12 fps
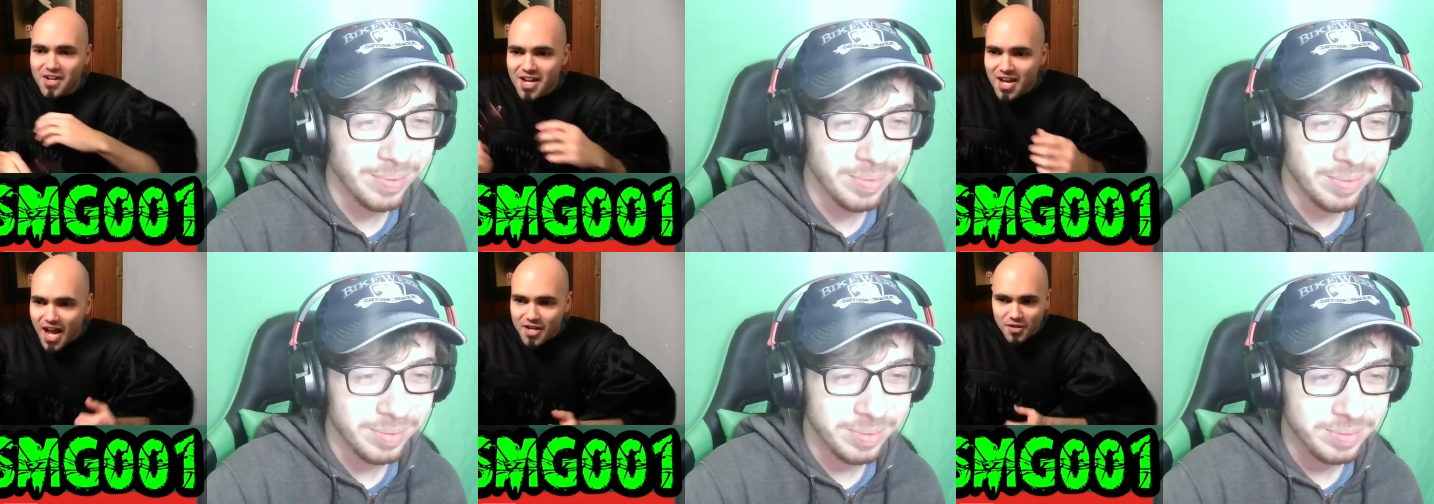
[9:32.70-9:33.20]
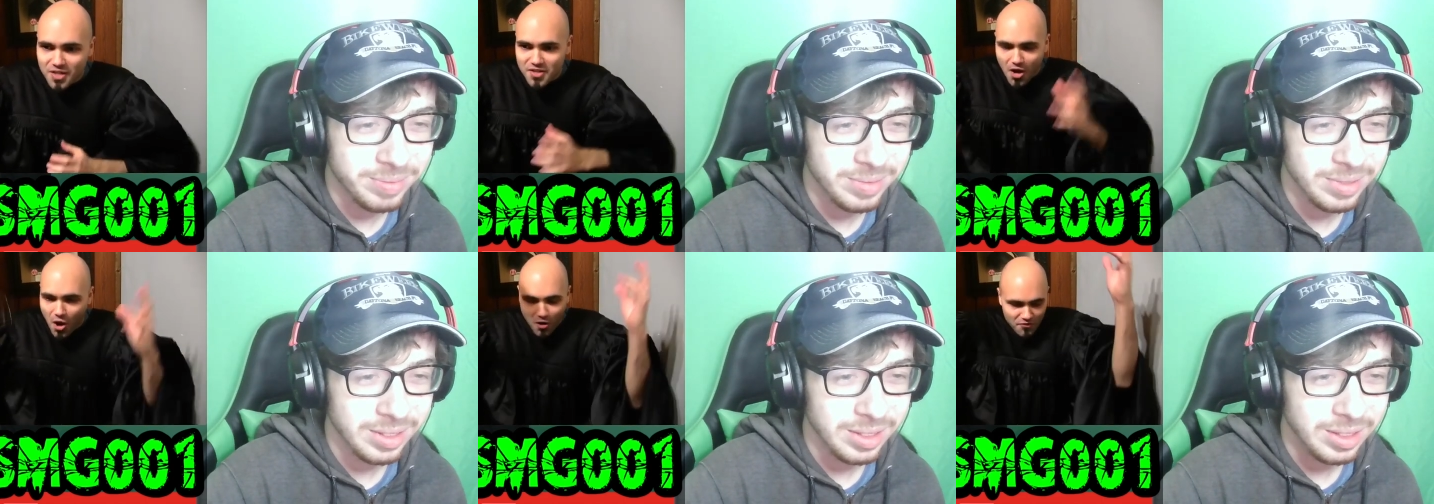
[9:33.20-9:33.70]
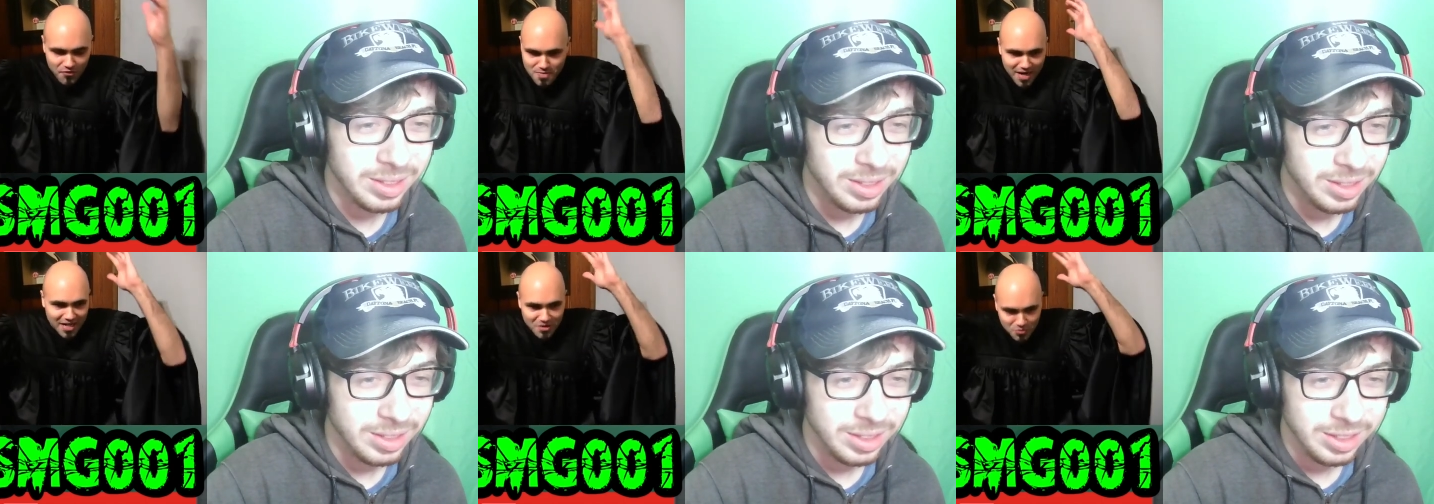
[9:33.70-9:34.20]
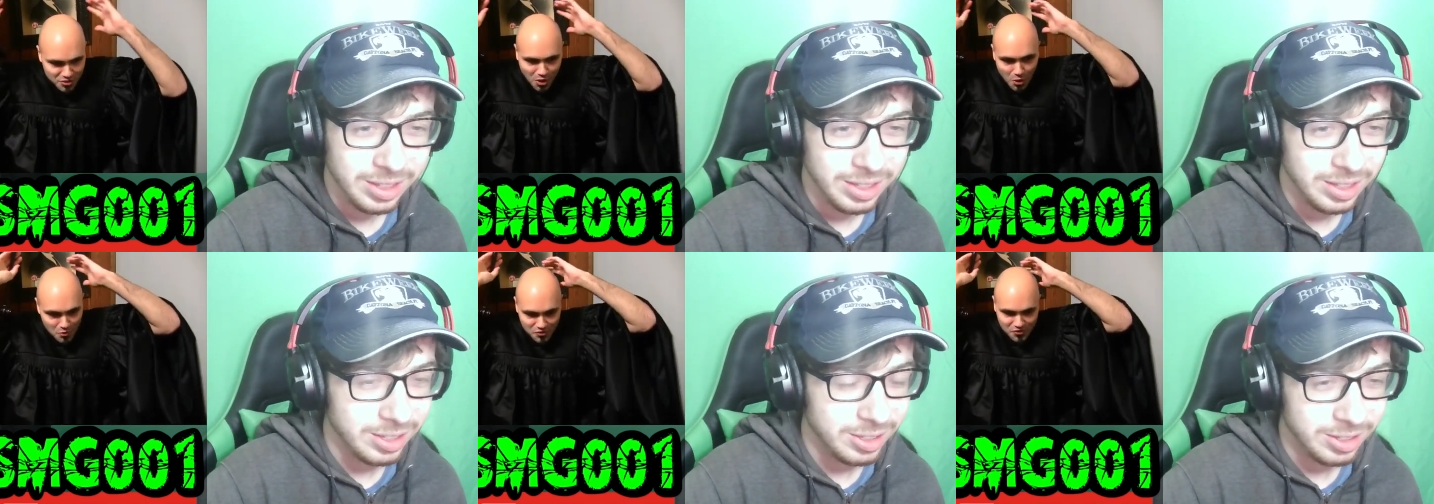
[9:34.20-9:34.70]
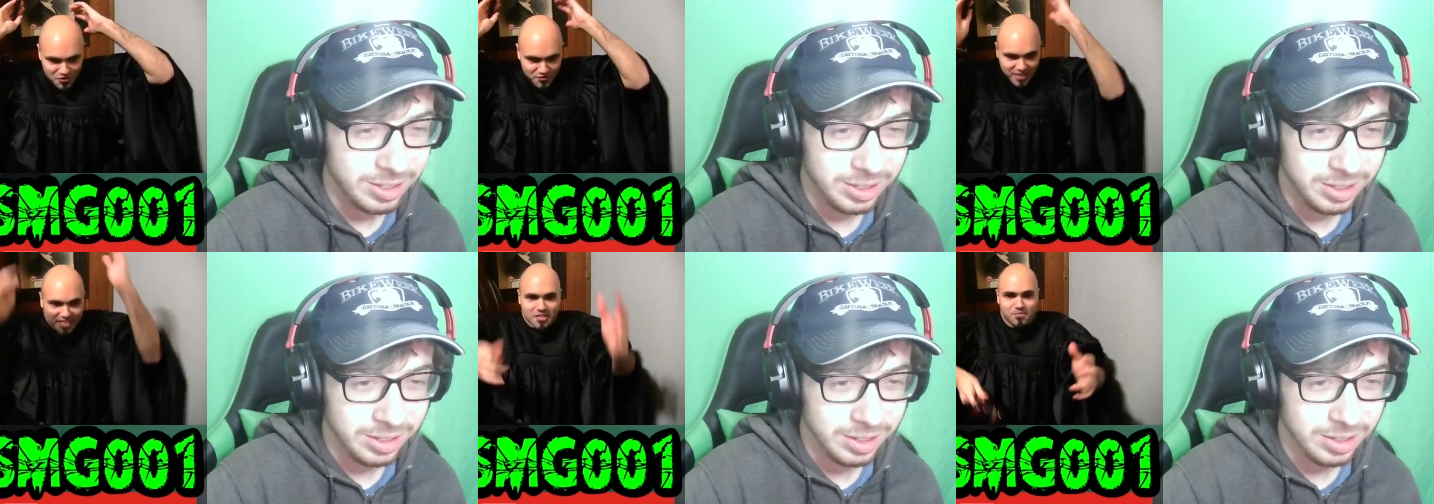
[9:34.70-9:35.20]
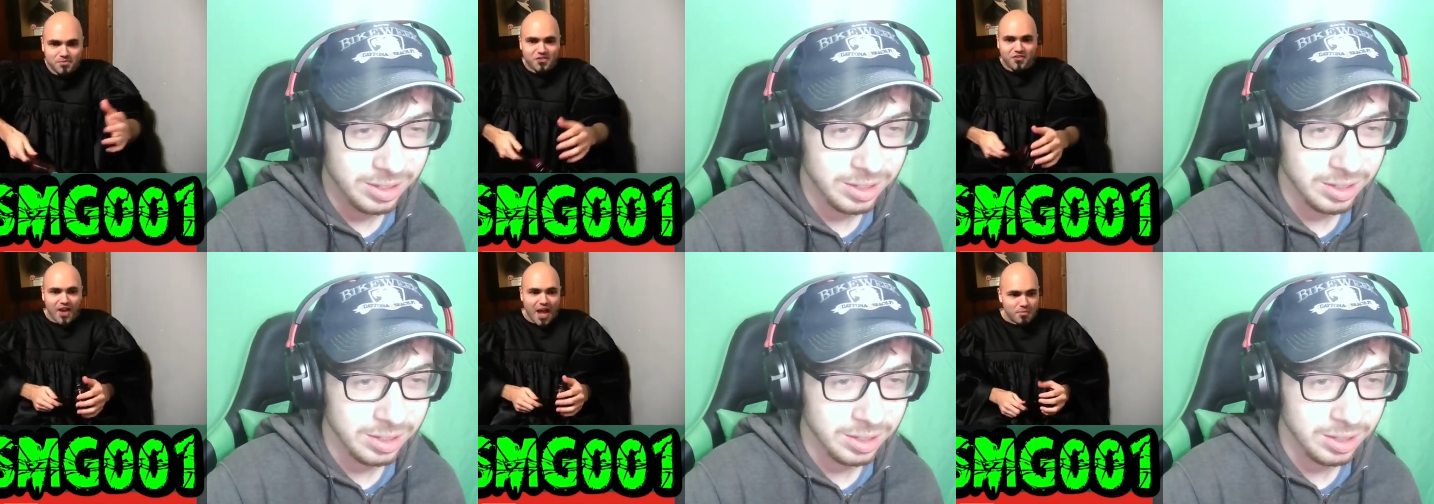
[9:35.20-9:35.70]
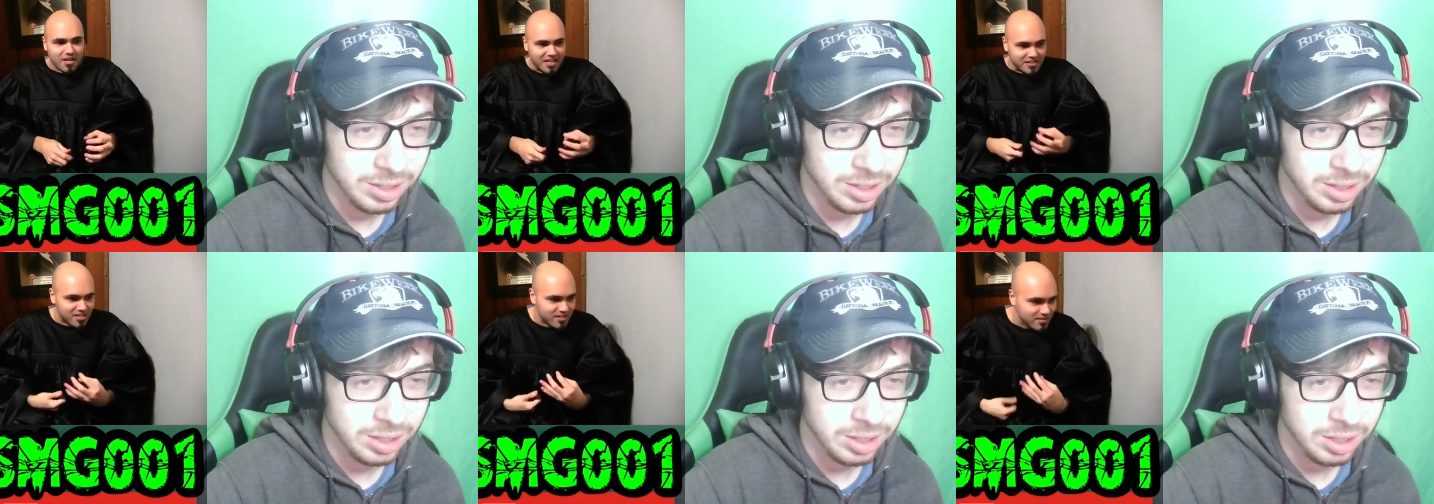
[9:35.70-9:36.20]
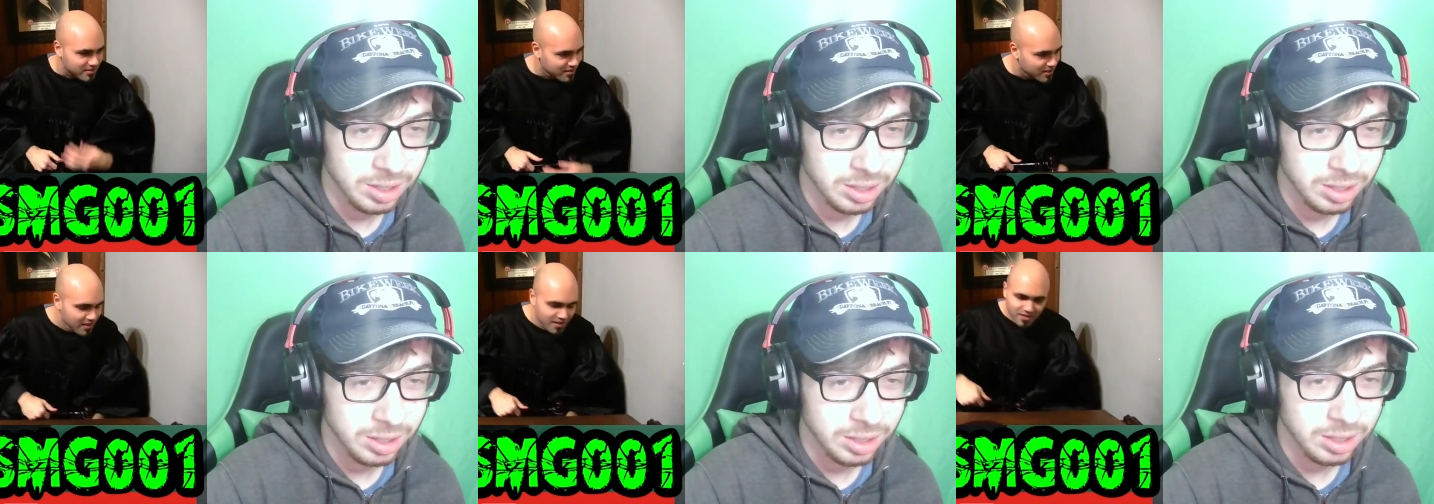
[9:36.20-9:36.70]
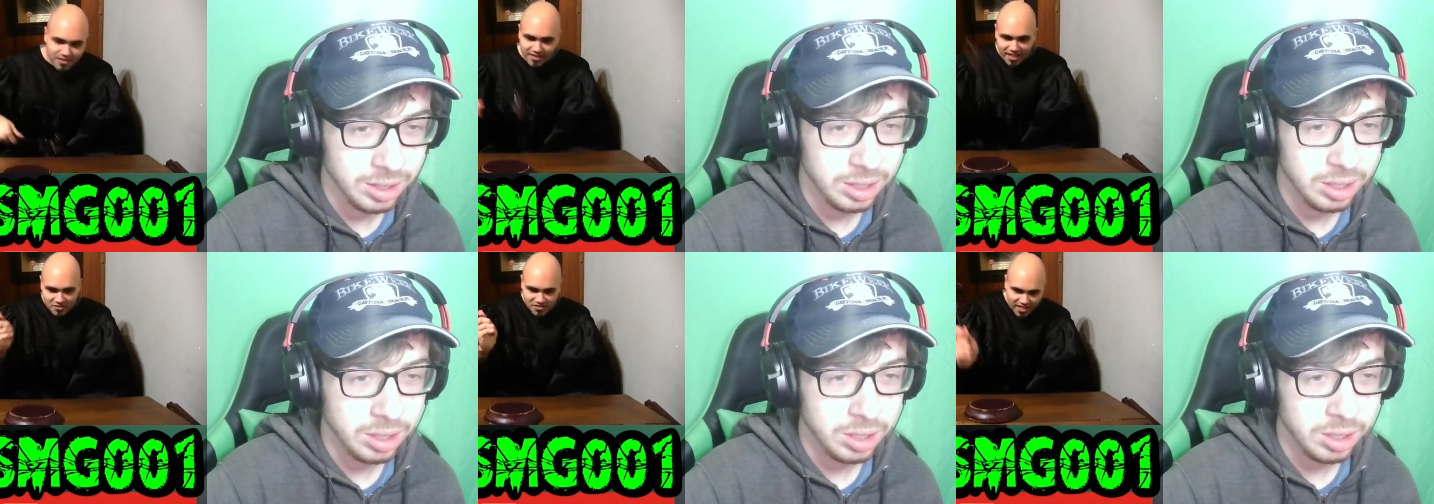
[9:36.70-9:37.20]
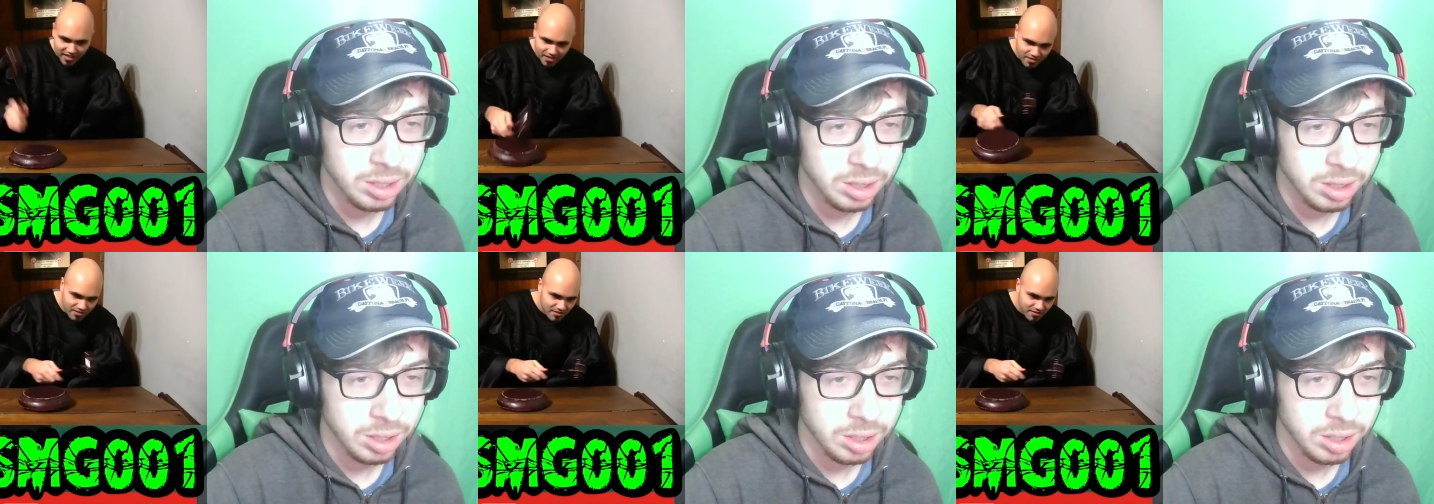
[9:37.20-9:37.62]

Speaker 1: ninety oh. five. Then all of the money will go to the victims' families. Guilty!